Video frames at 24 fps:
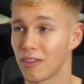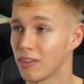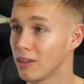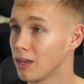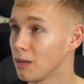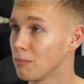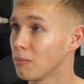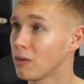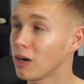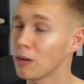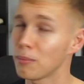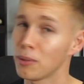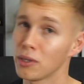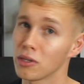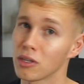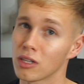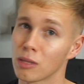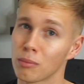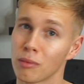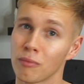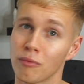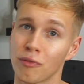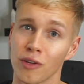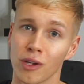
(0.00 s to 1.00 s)
In my opinion,
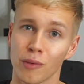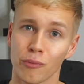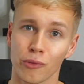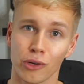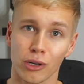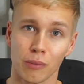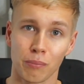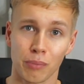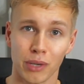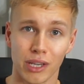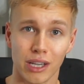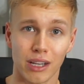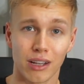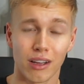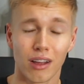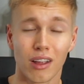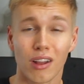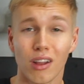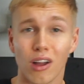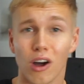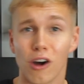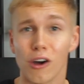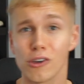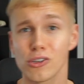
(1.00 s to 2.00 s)
they've been fitting really big.
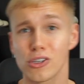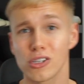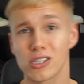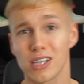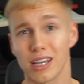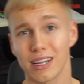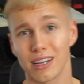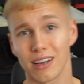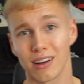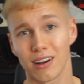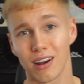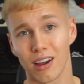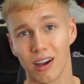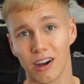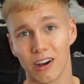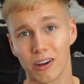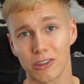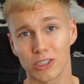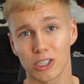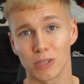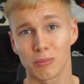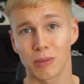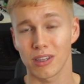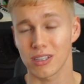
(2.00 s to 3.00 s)
I usually take a large,
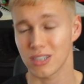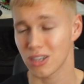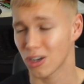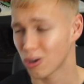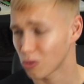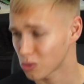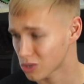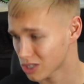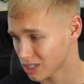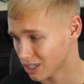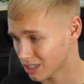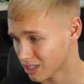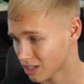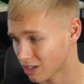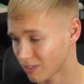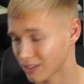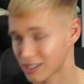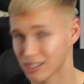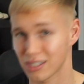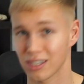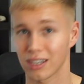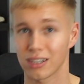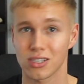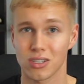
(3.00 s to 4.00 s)
but this whole season I have
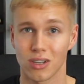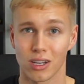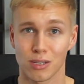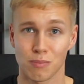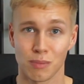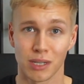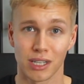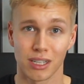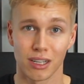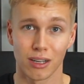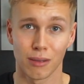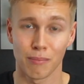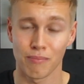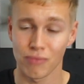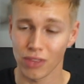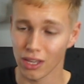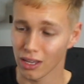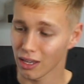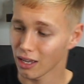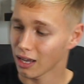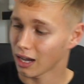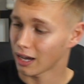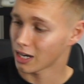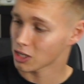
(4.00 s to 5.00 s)
to take size medium.
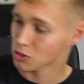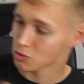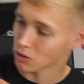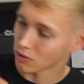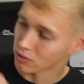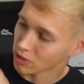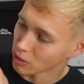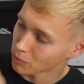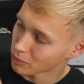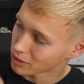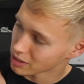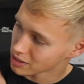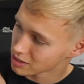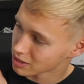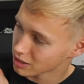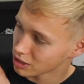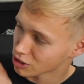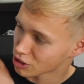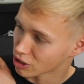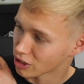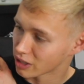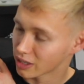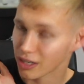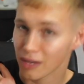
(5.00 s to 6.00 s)
And that's what I've done with this
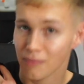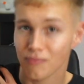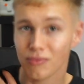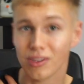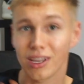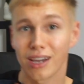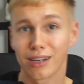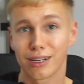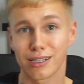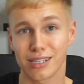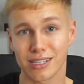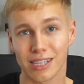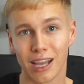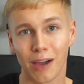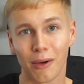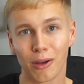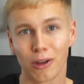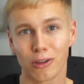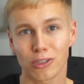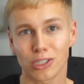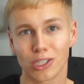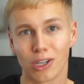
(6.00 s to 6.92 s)
t-shirt here, and this is how it looks